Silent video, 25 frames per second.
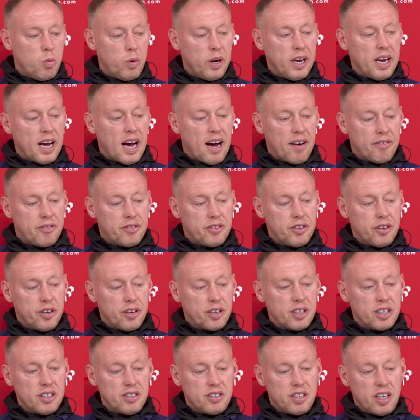We have
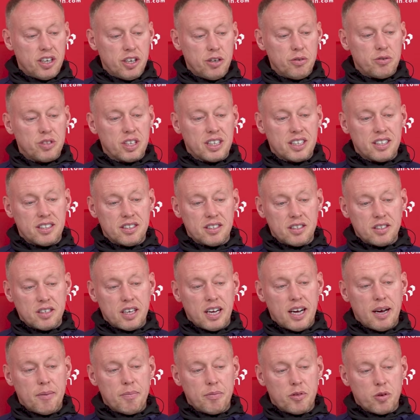to continue to con
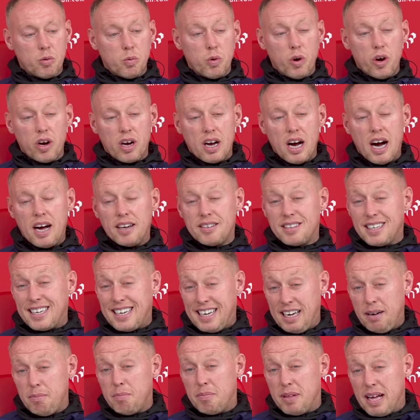um, to work hard to
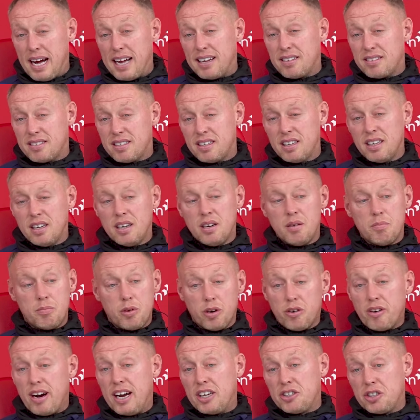keep that
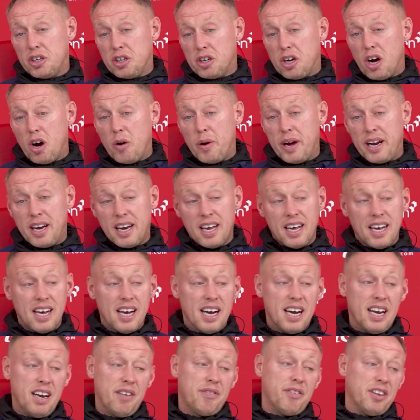progression going.
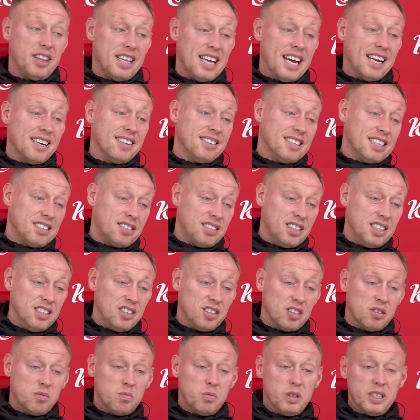And if at the end of this
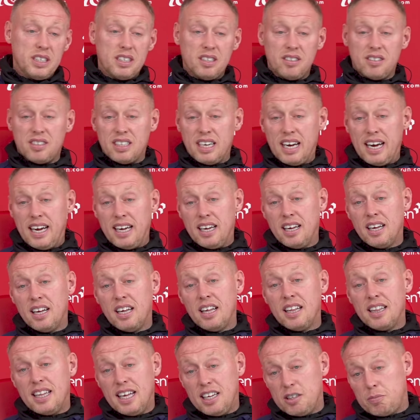season we can say
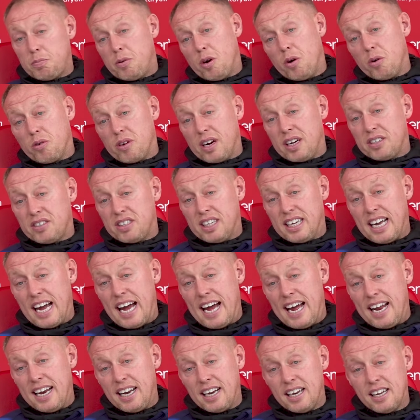there's progress
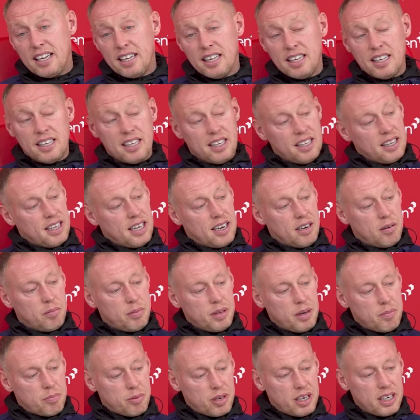again, then it'll
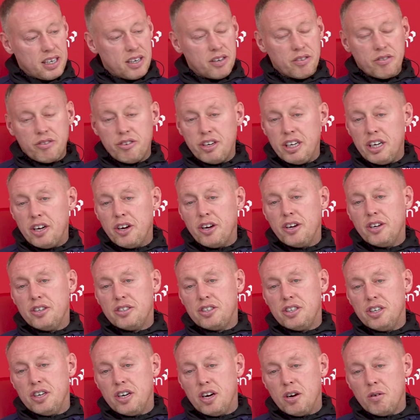be a brilliant three
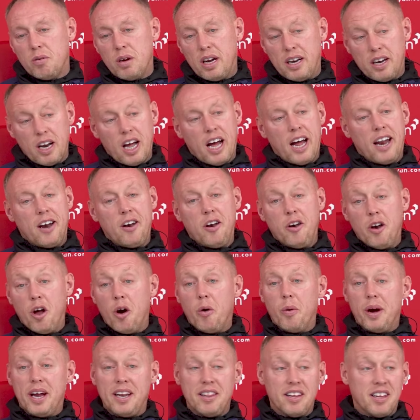years, you know, and, and
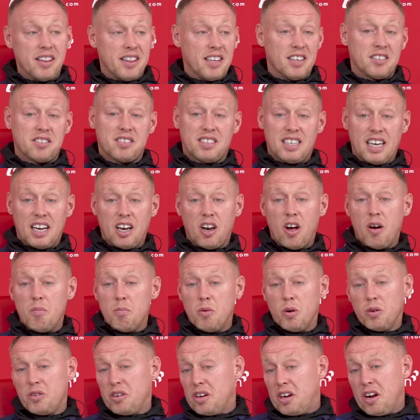knowing that there's still a
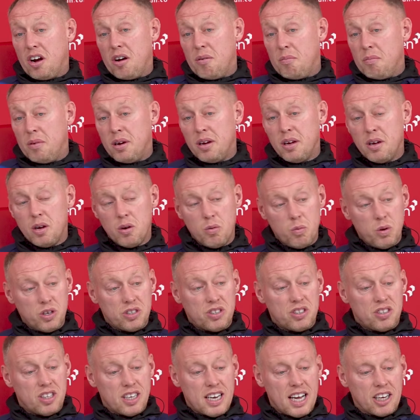lot more to come,
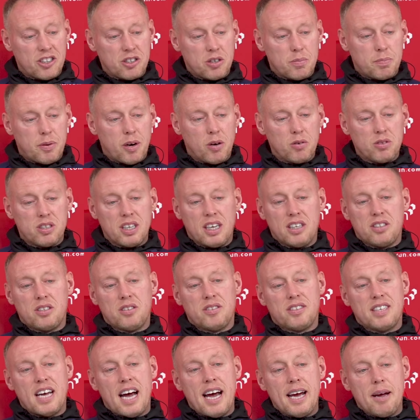which is the natural
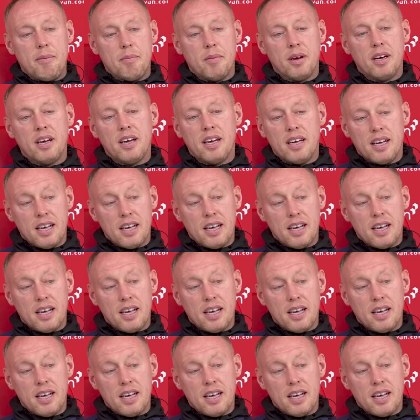process of time.